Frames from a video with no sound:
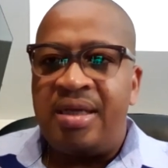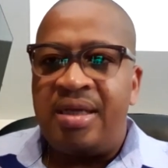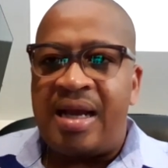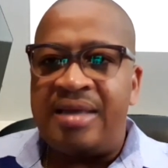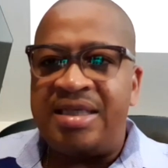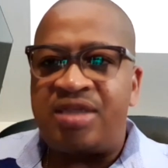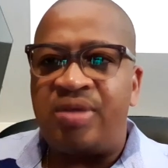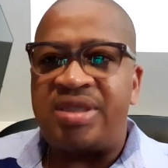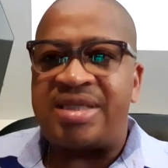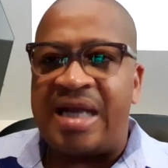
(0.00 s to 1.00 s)
And this
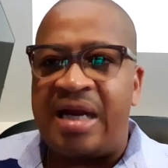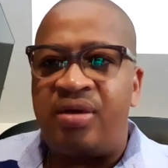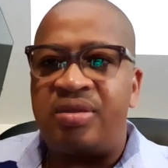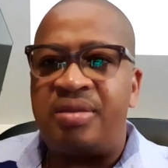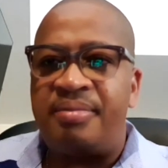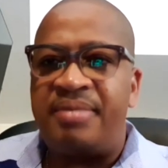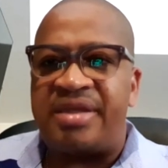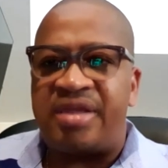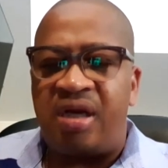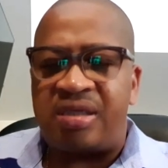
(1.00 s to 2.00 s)
was carried out
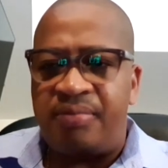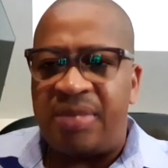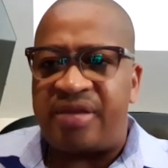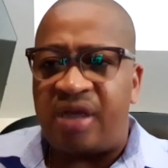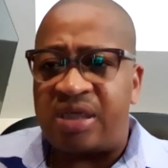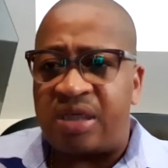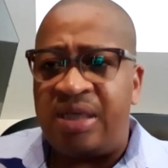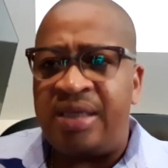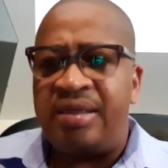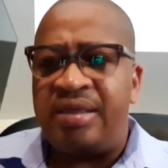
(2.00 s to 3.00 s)

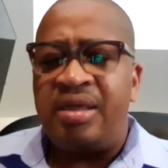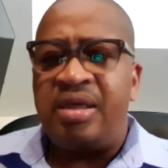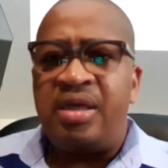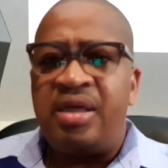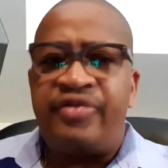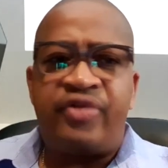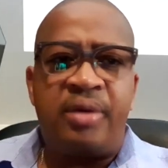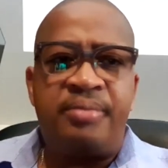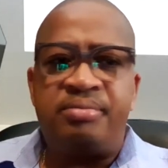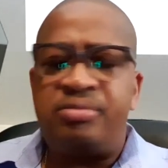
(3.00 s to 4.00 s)
methodically
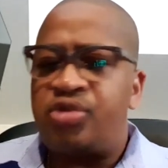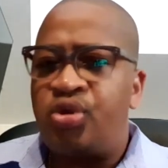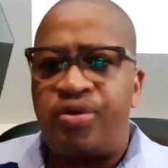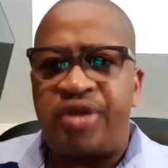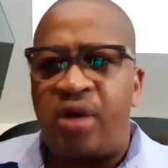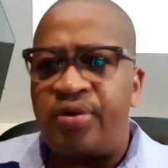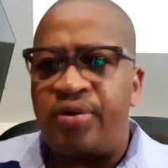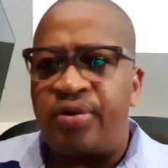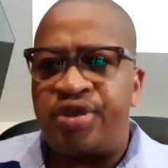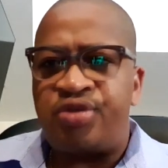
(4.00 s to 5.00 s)
from
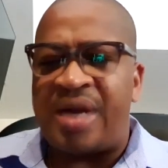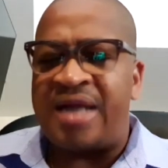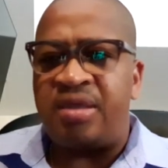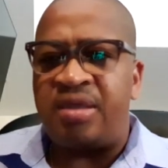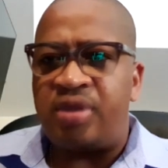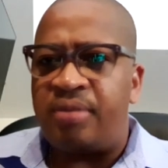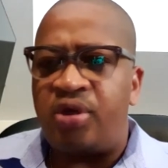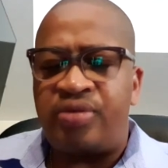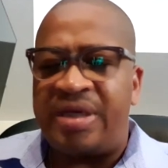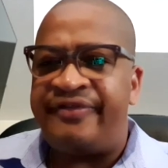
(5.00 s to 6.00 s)
2000s right up to about
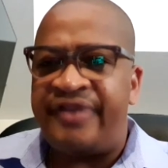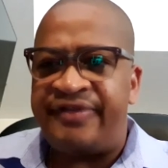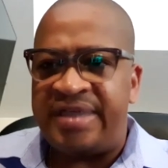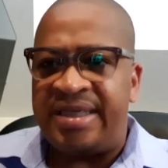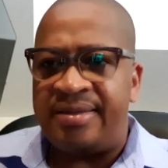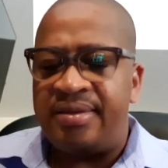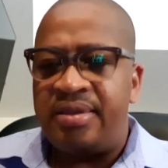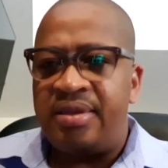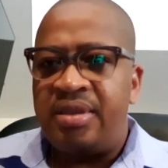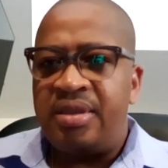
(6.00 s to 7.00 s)
2015.
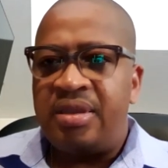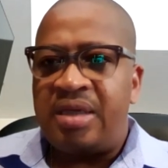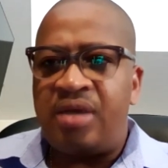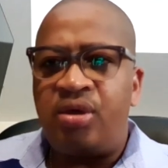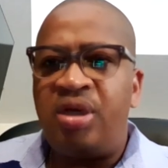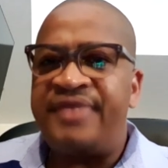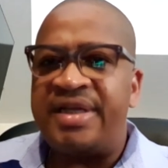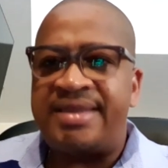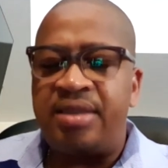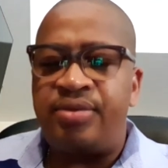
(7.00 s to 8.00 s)
I don't know if they're
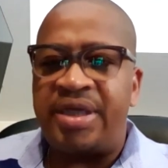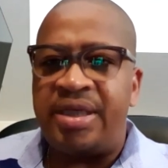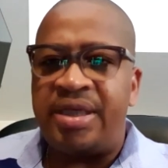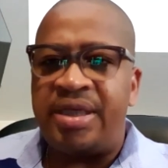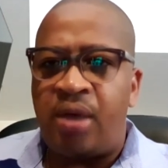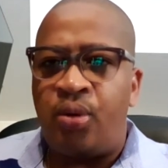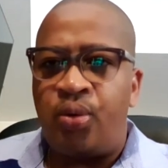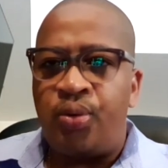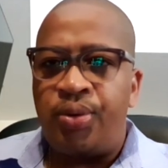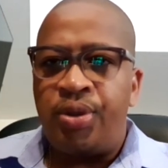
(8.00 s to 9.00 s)
still doing it now.
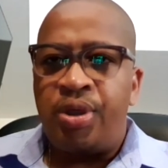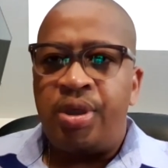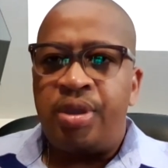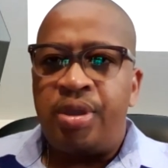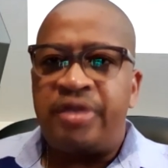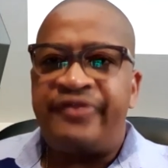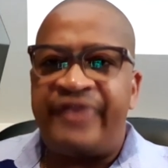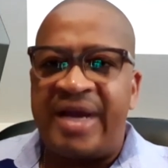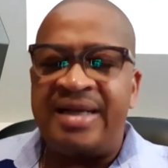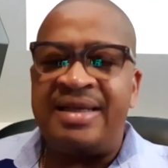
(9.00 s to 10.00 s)
To
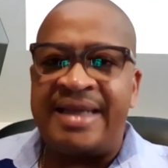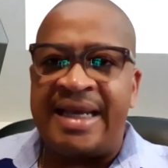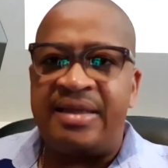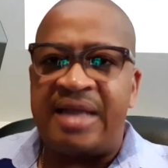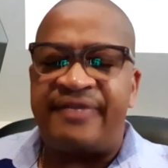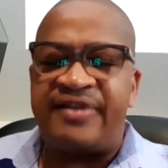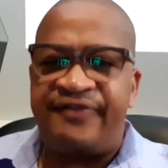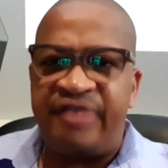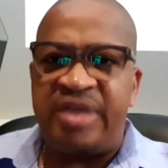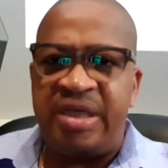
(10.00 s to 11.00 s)
finally get, after
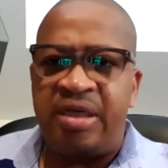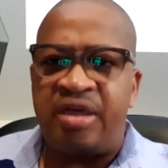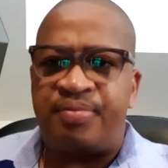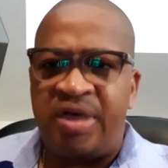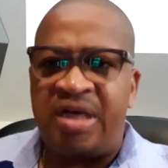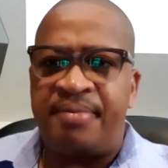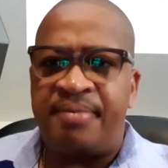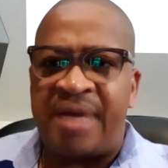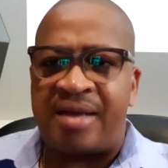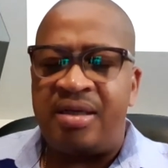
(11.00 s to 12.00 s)
15 years, break the
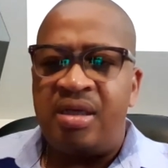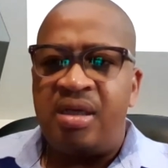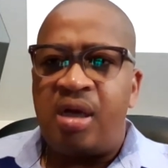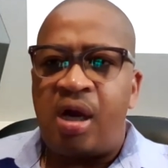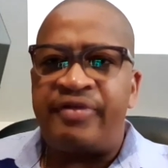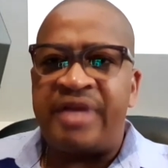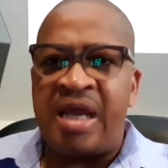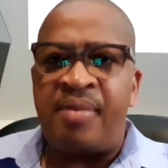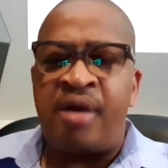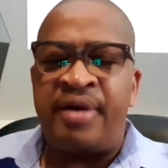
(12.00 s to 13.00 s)
back of the
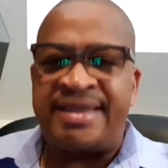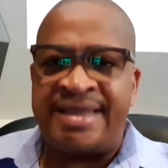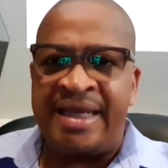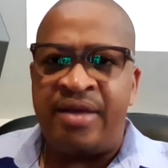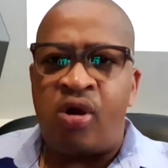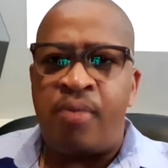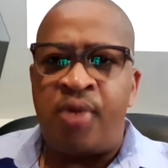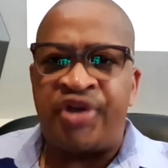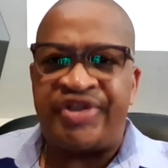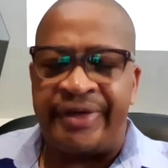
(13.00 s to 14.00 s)
MRSA or
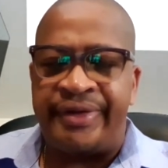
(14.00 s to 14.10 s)
MRSA